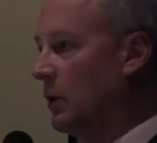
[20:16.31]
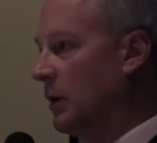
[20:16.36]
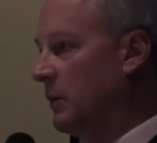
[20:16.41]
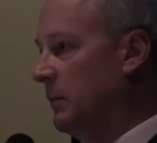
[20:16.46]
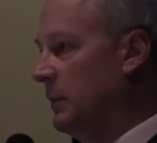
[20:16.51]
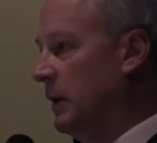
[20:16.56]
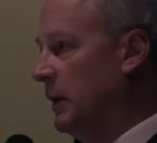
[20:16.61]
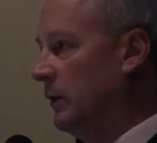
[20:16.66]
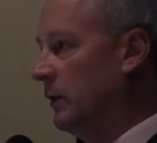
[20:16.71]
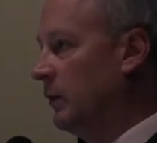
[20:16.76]
what
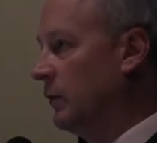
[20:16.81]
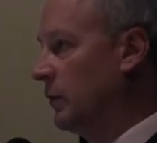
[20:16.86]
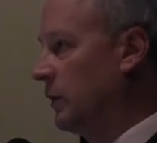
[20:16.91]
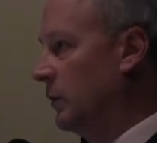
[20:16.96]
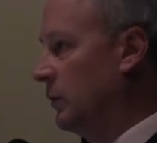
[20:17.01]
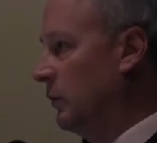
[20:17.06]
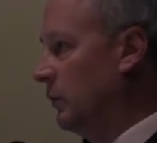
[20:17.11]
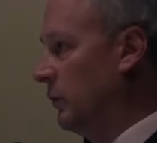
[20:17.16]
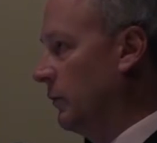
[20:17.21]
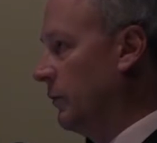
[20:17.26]
it means
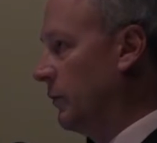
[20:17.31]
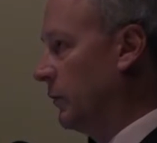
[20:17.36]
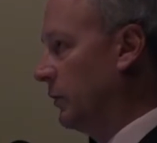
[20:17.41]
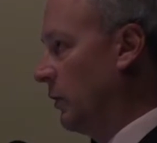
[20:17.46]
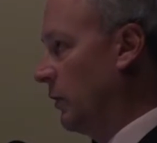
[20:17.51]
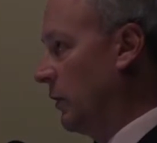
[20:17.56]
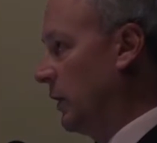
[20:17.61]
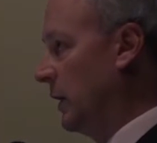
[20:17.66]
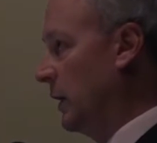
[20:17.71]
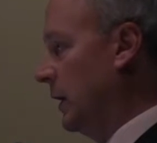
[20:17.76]
to do for
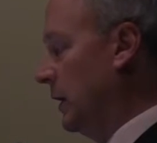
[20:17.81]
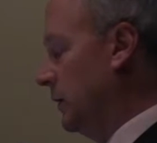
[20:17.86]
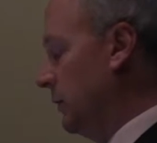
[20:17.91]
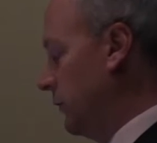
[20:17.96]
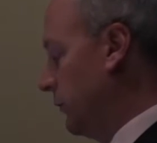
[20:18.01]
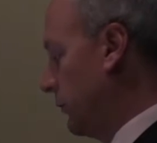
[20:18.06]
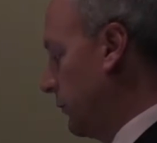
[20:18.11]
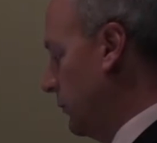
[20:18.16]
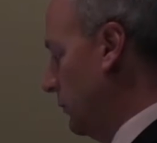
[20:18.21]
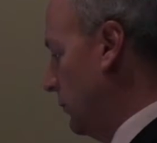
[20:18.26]
learning in
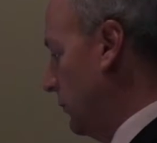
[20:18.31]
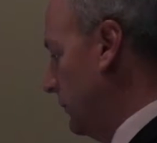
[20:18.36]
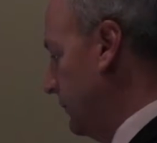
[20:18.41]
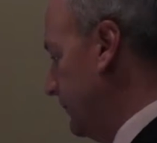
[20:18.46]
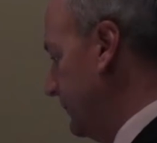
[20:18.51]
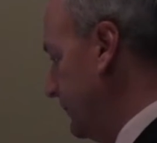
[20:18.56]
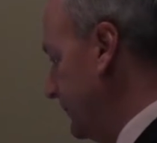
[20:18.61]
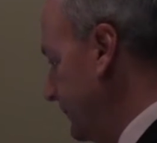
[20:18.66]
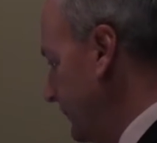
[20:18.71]
your school.